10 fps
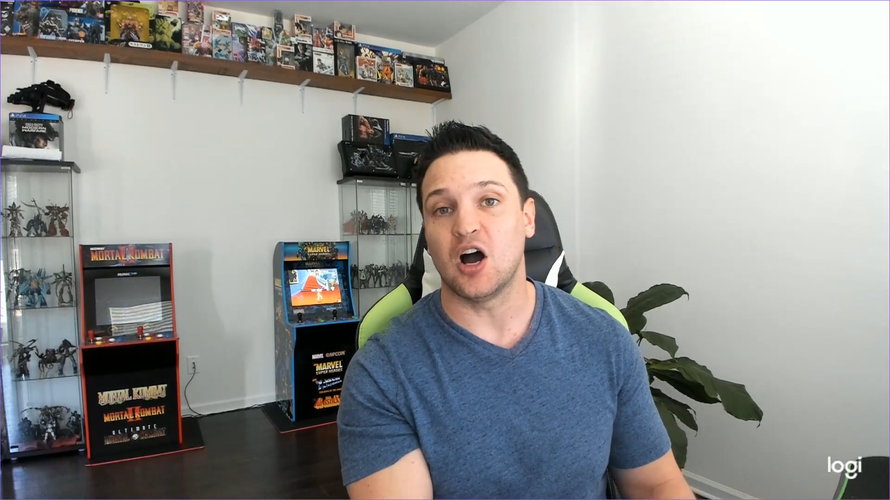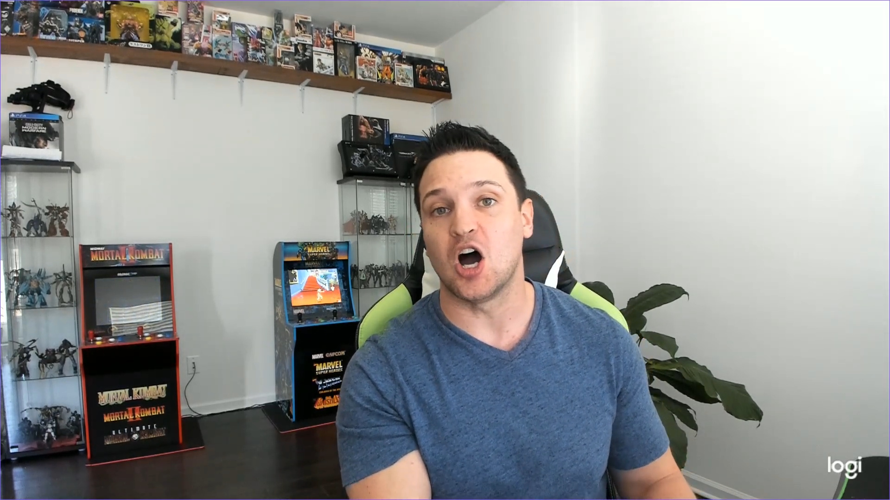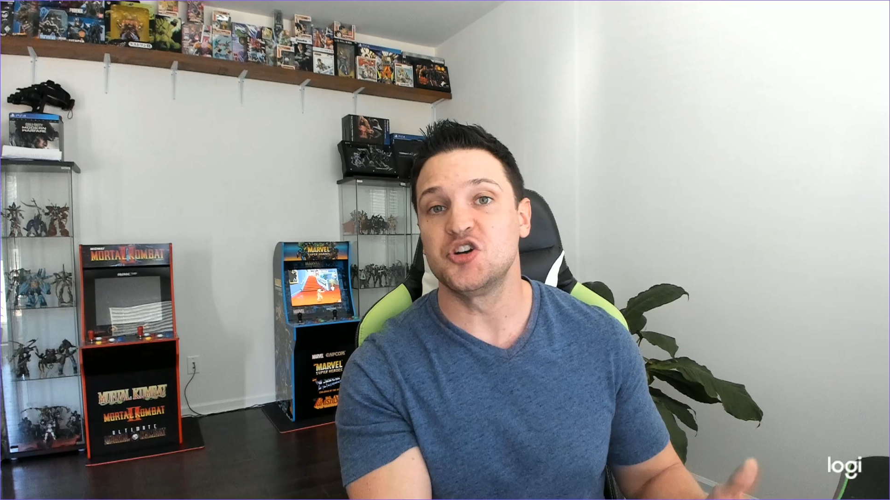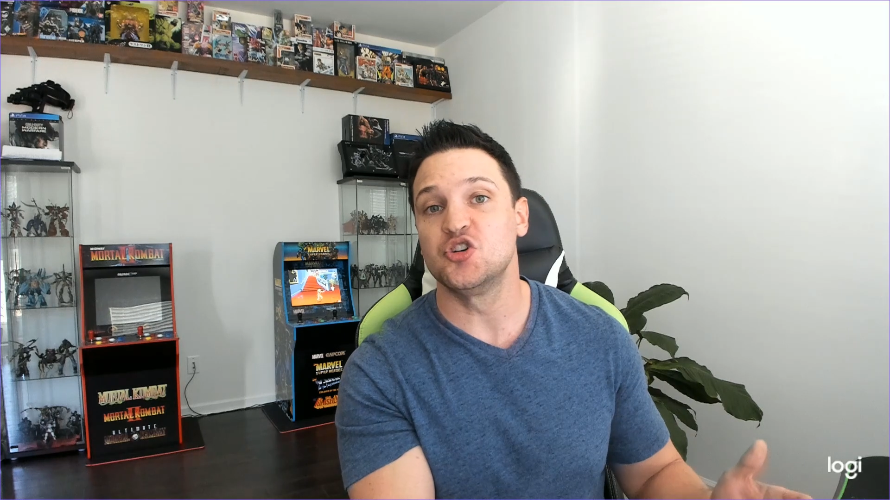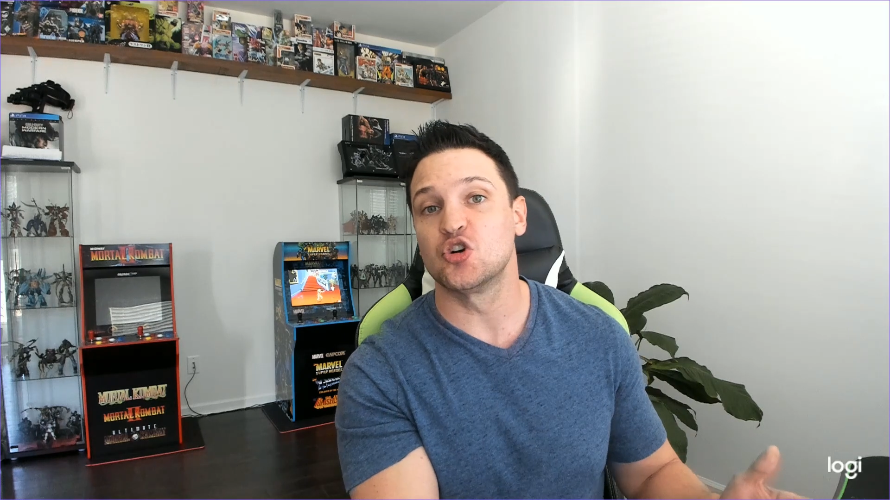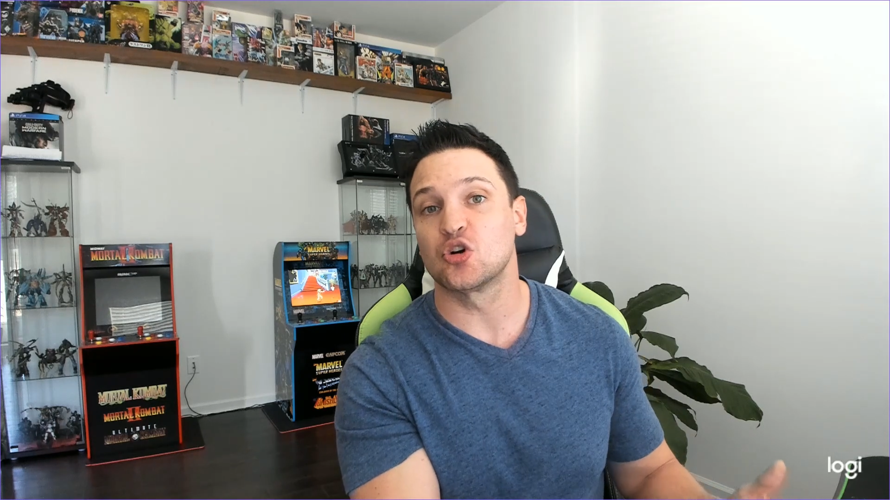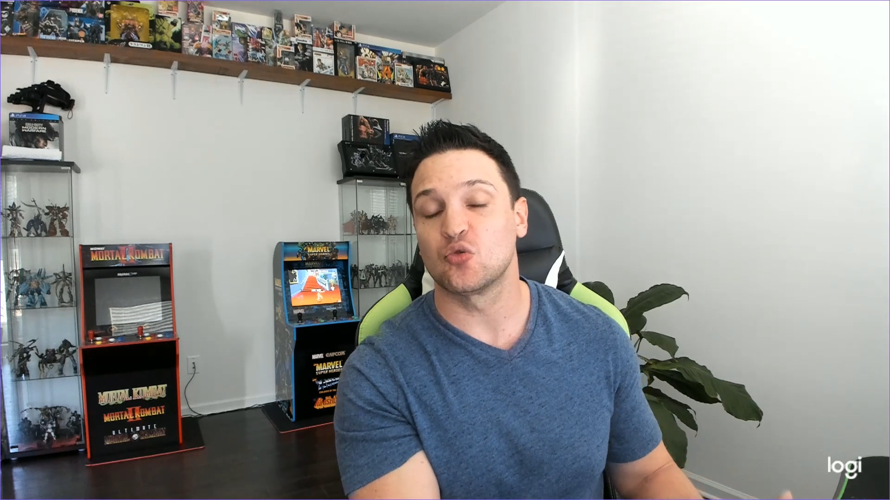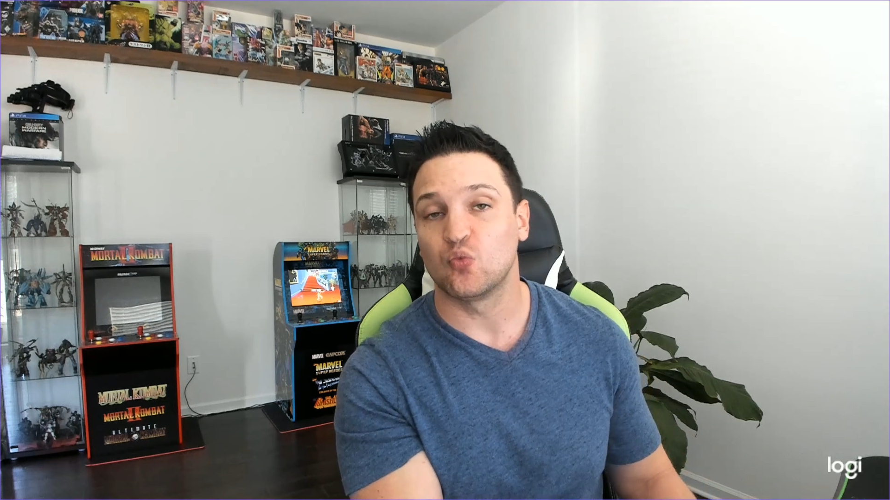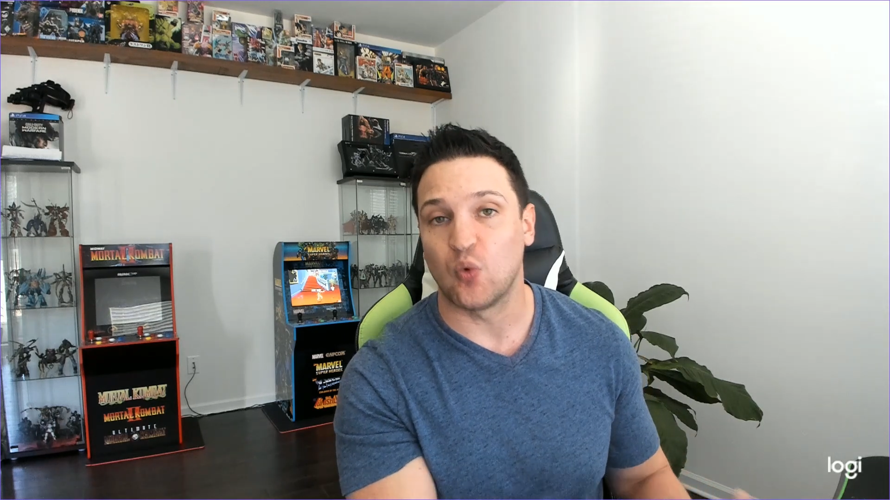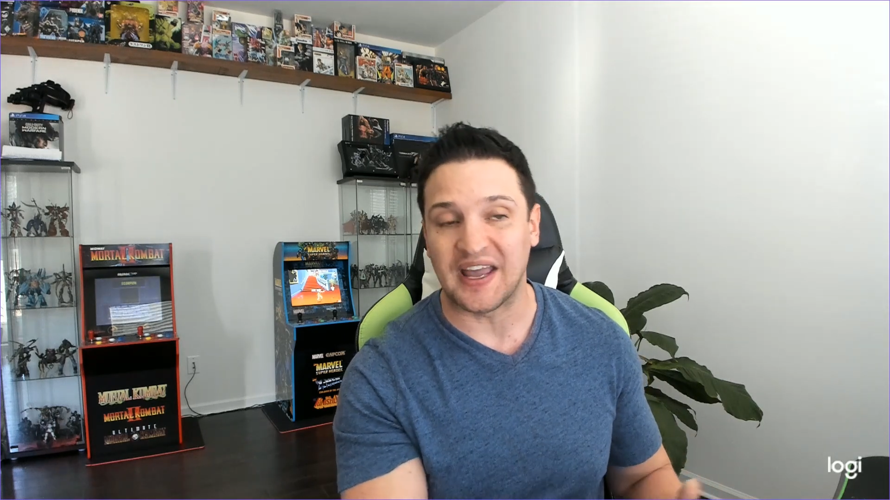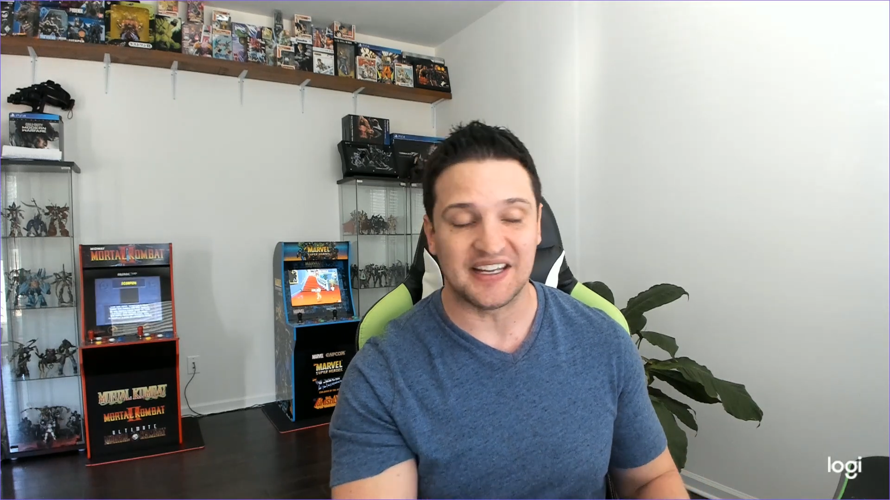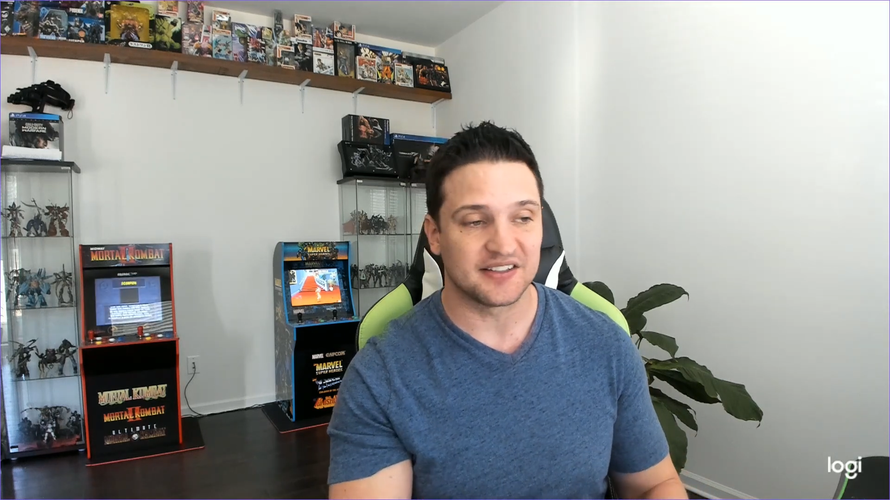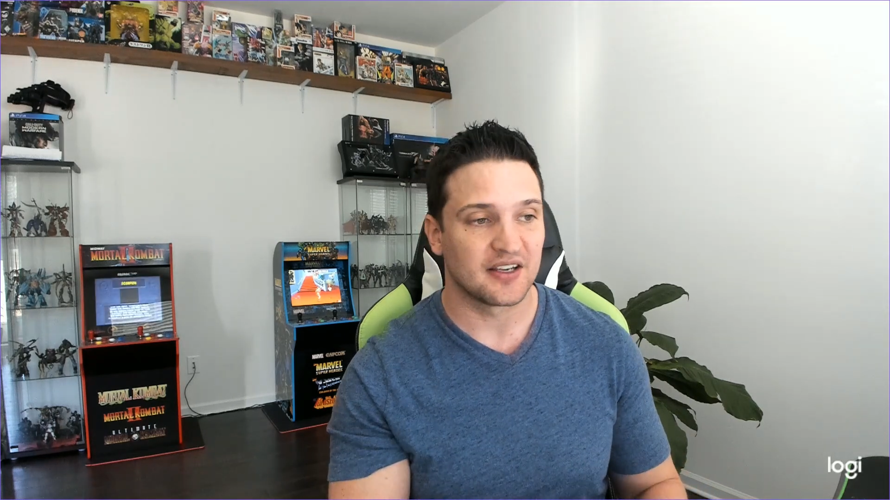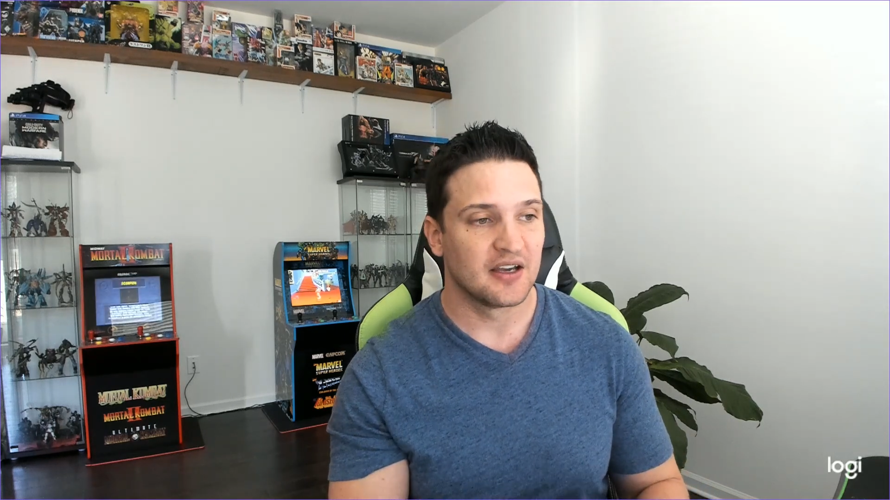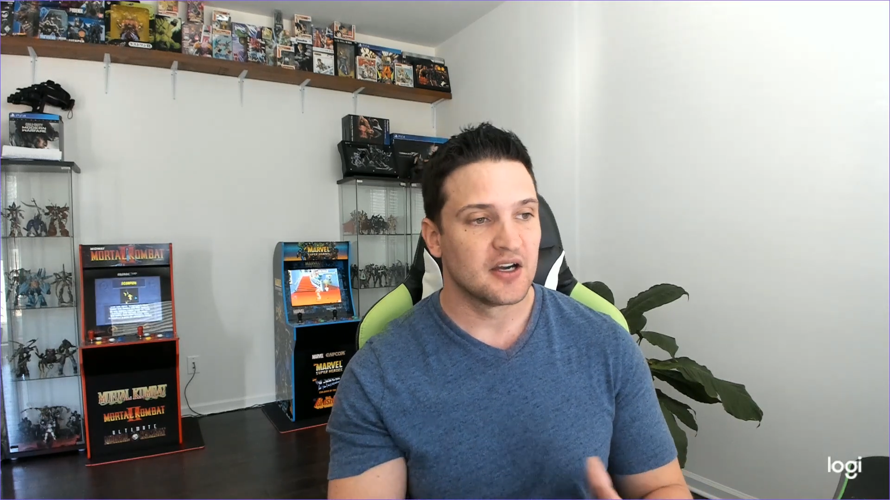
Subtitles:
underweight.